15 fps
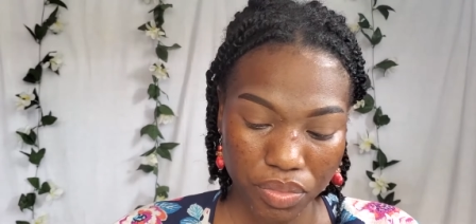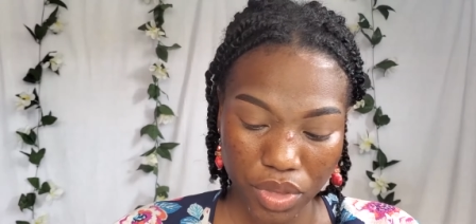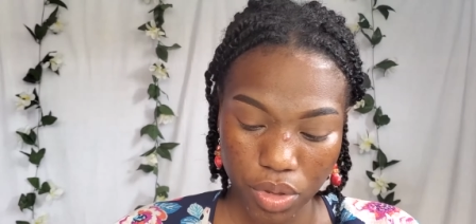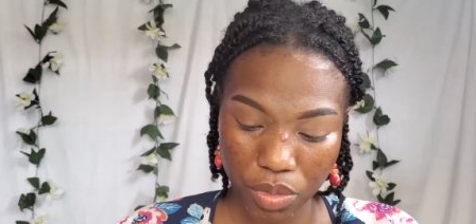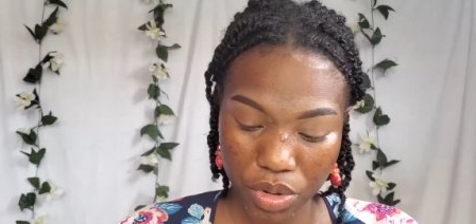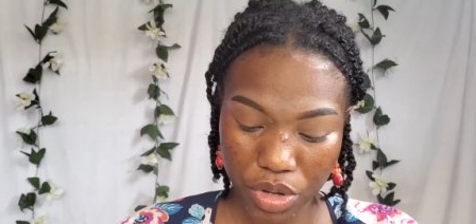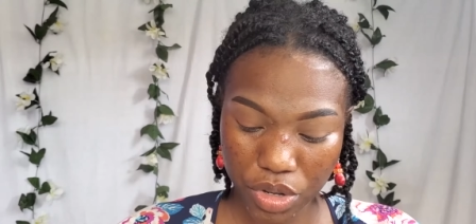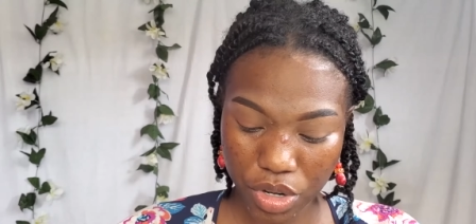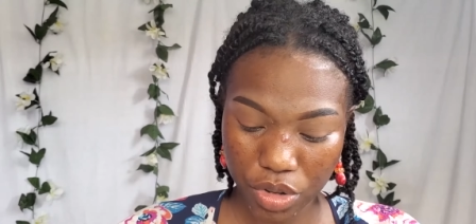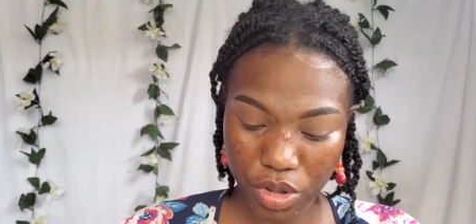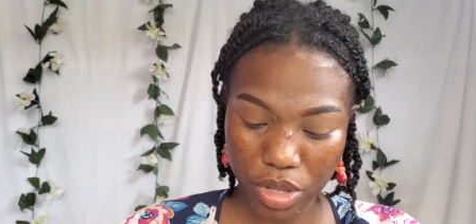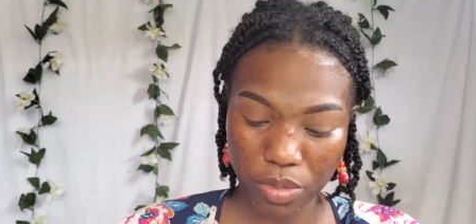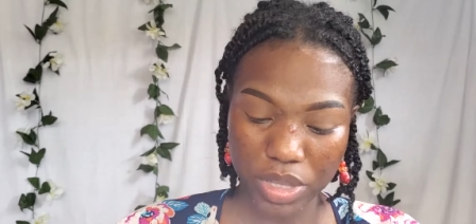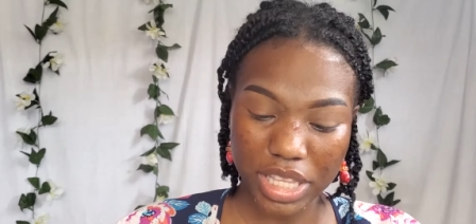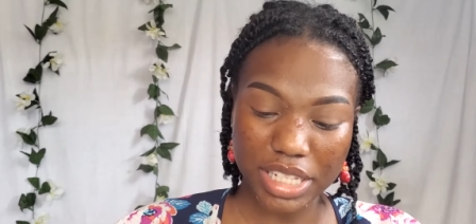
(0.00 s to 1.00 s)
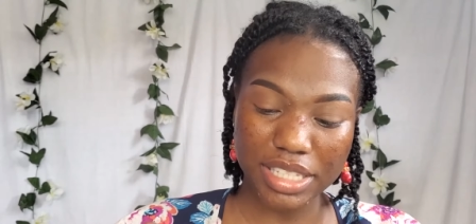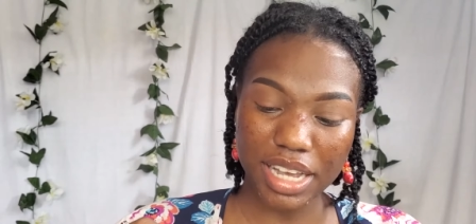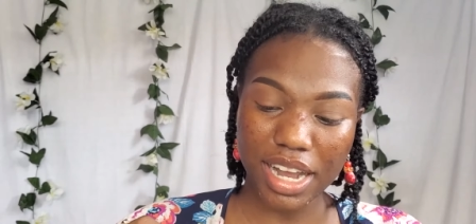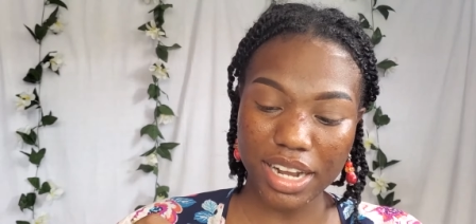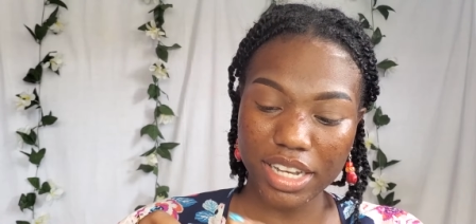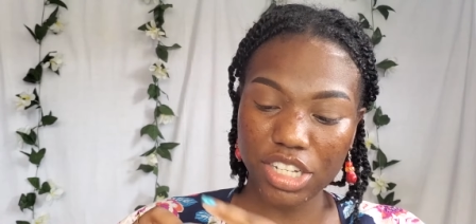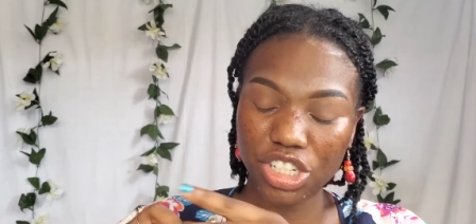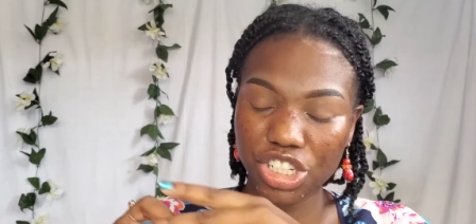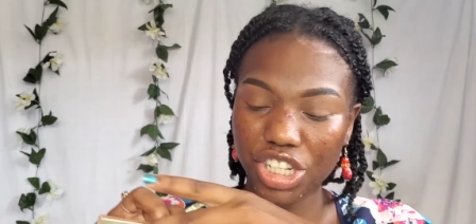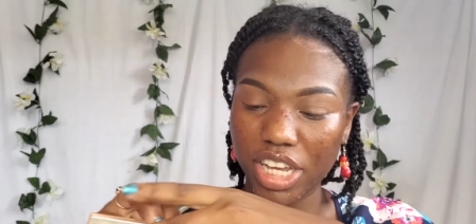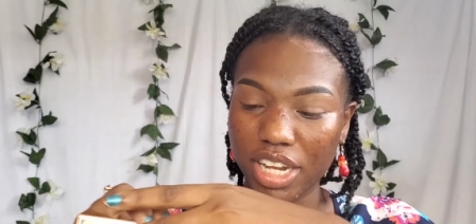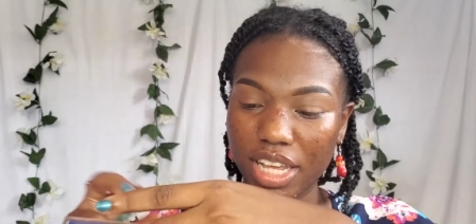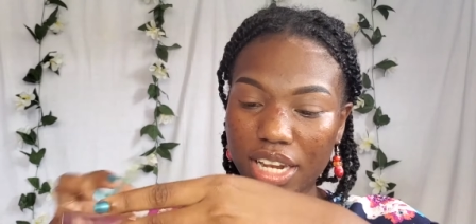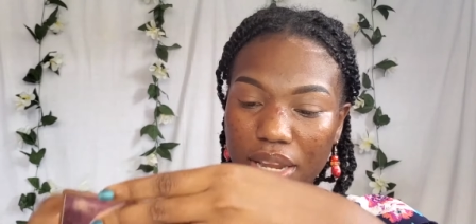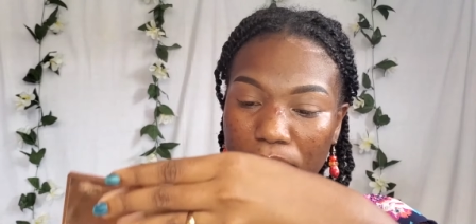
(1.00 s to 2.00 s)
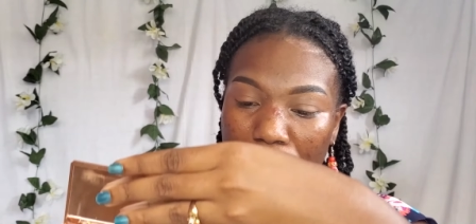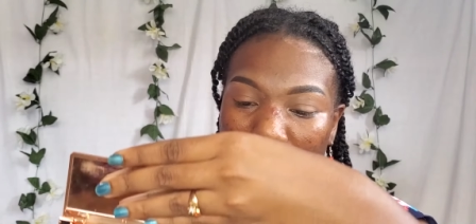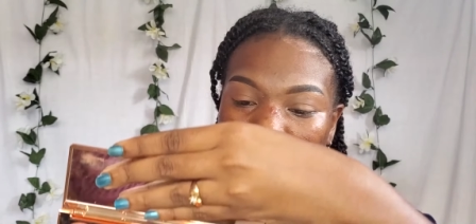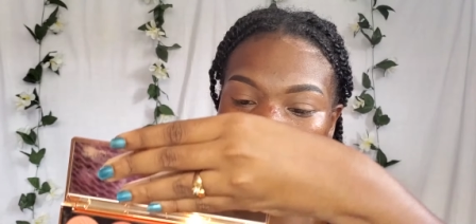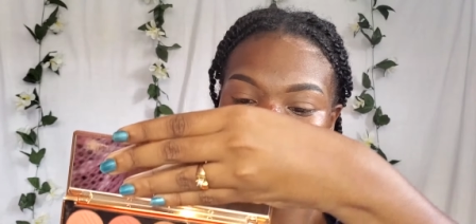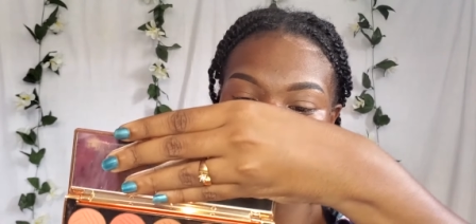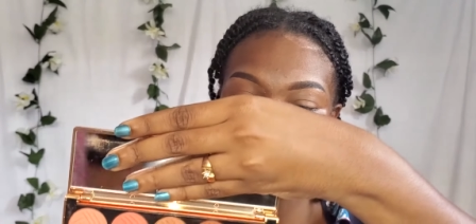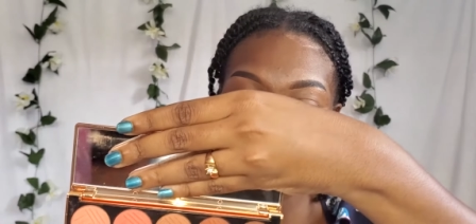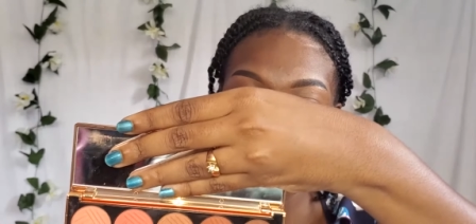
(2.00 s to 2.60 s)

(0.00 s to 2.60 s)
we're gonna go in with the darkest shade in the palette,